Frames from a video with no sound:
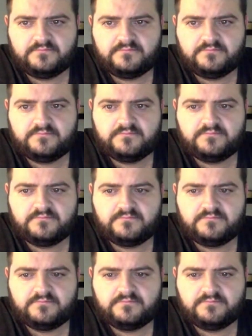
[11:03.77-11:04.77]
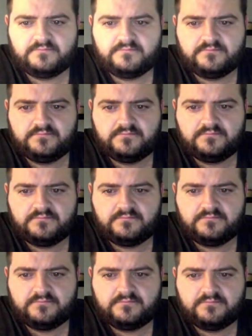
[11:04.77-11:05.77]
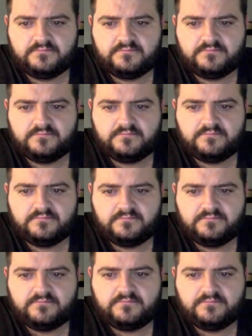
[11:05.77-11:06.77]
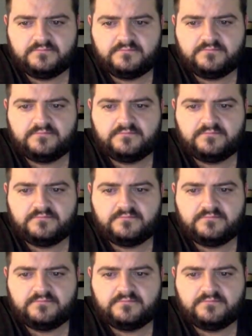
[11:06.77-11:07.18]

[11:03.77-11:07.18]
(not speaking)